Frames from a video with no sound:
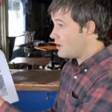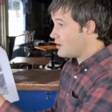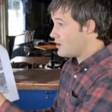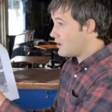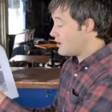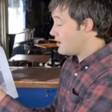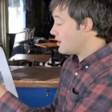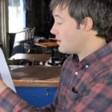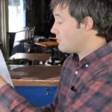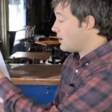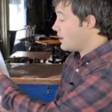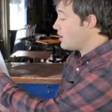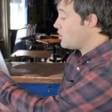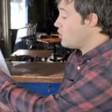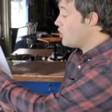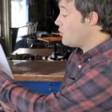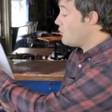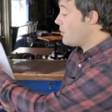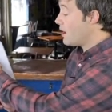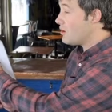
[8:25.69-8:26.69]
You said
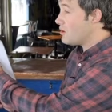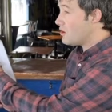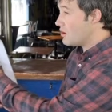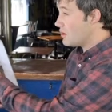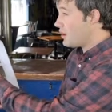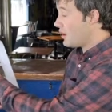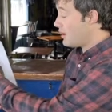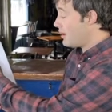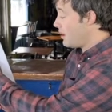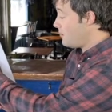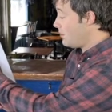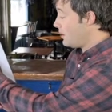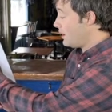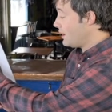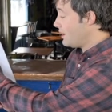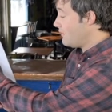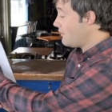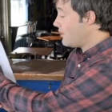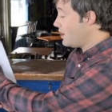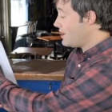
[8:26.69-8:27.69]
displaced. You mentioned that, I
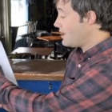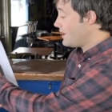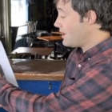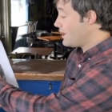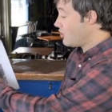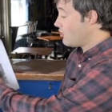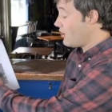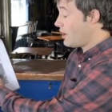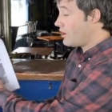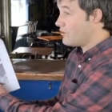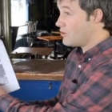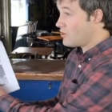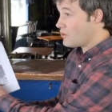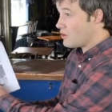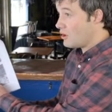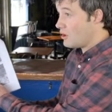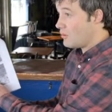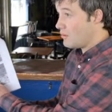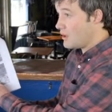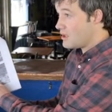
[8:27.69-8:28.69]
believe, that you said the crack runs
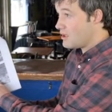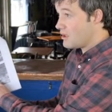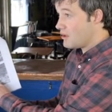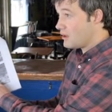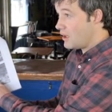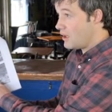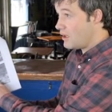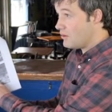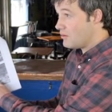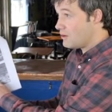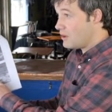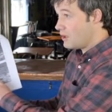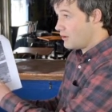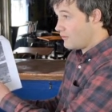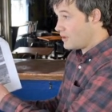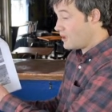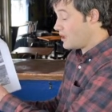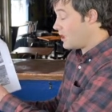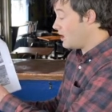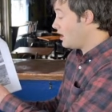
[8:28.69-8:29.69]
all the way to the ground,
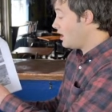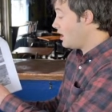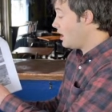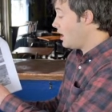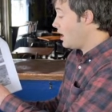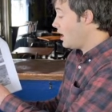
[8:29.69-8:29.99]
give or take.